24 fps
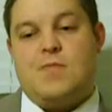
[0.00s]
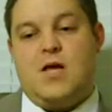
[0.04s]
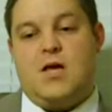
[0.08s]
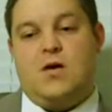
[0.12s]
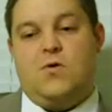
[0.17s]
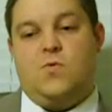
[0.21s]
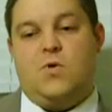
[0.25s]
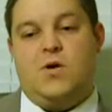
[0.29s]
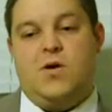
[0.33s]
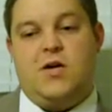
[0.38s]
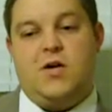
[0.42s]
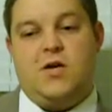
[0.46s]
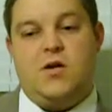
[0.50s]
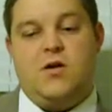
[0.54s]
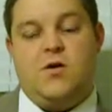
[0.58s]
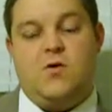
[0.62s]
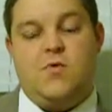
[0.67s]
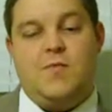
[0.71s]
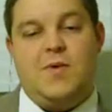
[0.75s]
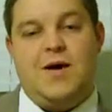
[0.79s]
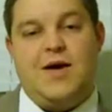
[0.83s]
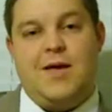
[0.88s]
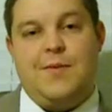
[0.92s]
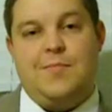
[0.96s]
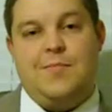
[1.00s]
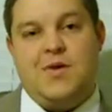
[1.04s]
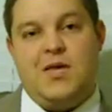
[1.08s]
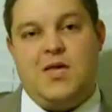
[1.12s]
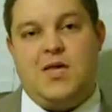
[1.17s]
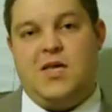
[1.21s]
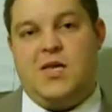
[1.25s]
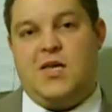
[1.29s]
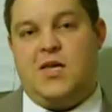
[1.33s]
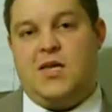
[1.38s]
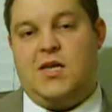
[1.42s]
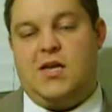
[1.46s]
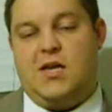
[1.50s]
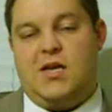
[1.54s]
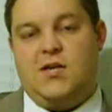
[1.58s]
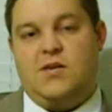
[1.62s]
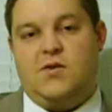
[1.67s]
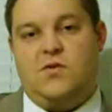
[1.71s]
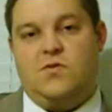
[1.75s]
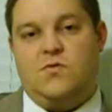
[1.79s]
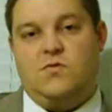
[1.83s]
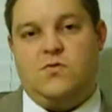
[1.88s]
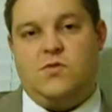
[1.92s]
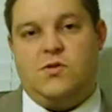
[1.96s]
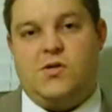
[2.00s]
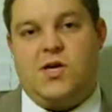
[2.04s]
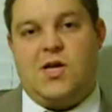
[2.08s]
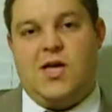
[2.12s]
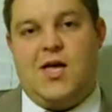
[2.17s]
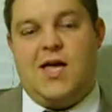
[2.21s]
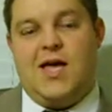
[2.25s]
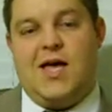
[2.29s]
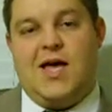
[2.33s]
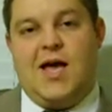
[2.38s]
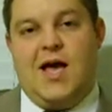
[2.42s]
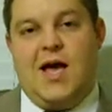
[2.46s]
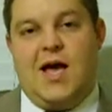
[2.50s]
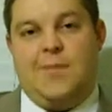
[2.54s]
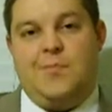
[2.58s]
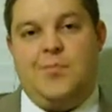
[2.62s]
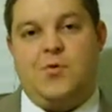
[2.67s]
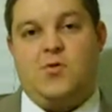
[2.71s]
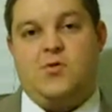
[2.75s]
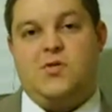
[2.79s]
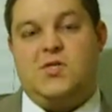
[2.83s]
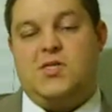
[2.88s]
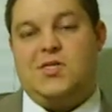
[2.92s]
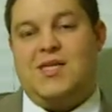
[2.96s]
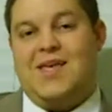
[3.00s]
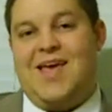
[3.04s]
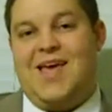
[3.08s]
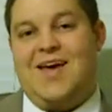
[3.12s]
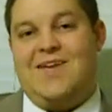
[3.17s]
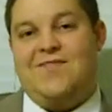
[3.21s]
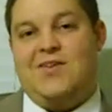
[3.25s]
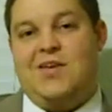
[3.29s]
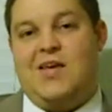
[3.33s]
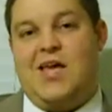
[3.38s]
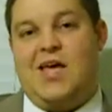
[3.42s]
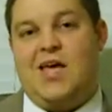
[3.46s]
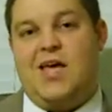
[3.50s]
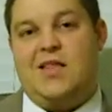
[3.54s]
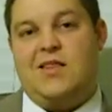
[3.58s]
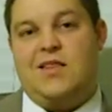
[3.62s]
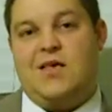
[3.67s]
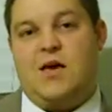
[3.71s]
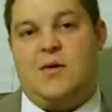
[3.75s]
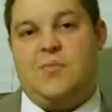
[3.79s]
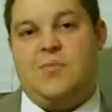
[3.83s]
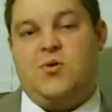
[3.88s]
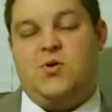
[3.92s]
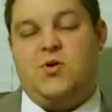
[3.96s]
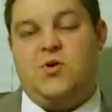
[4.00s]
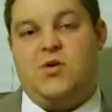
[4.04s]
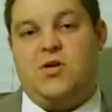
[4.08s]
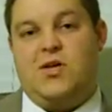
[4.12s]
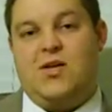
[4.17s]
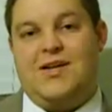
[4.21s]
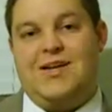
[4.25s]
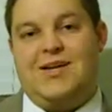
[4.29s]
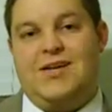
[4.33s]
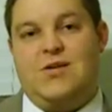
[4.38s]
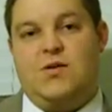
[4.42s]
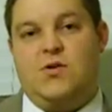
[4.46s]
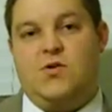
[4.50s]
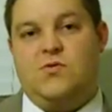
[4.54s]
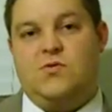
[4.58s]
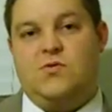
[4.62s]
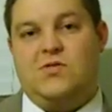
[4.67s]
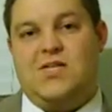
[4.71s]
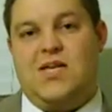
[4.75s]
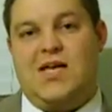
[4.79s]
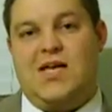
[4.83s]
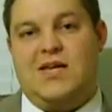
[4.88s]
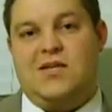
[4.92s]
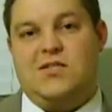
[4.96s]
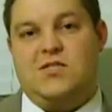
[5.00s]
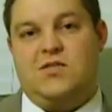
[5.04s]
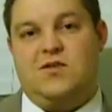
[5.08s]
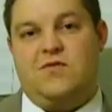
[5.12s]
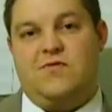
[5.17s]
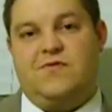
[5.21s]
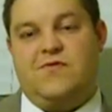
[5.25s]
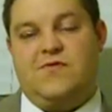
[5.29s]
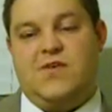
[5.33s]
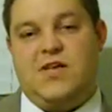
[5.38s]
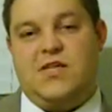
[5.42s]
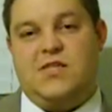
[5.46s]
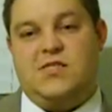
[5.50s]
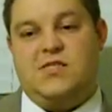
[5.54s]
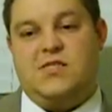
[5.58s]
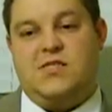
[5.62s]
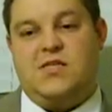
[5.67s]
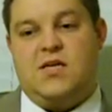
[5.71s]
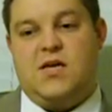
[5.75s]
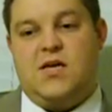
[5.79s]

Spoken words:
I wanted to know my opinion, and I told her I personally haven't had the opportunity to use that as a defense.